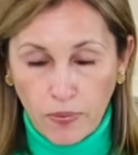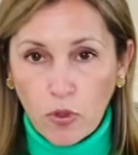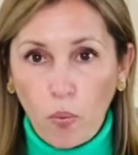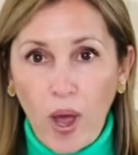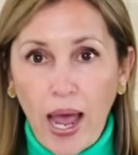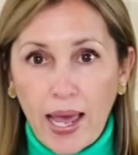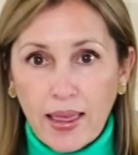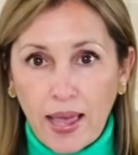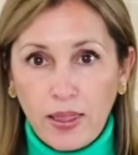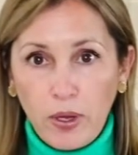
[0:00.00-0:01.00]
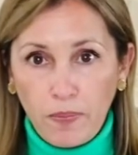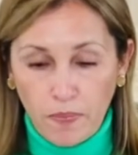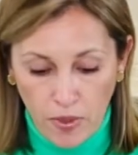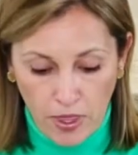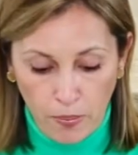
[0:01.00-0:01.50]
The way that
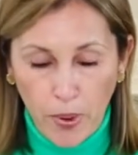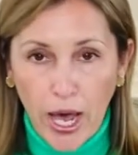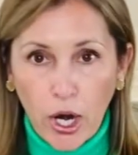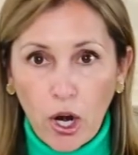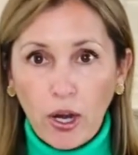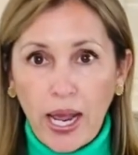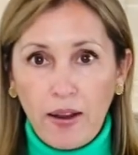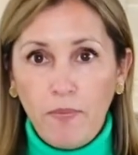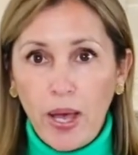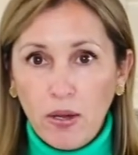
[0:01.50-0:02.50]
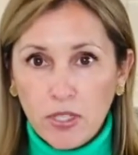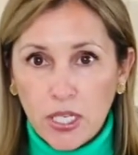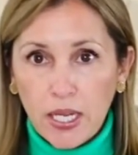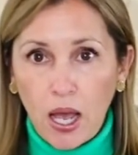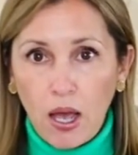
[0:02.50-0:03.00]
the butter kind of
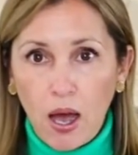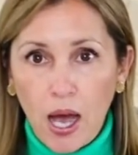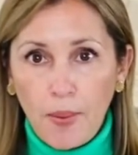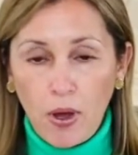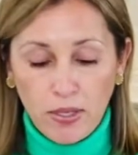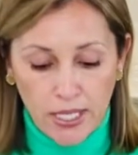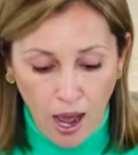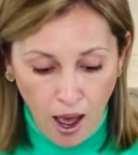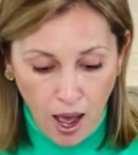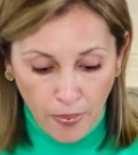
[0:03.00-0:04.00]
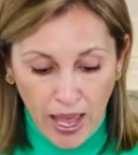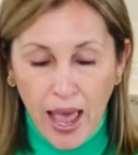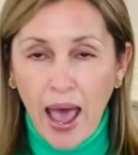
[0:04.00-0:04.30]
melts on top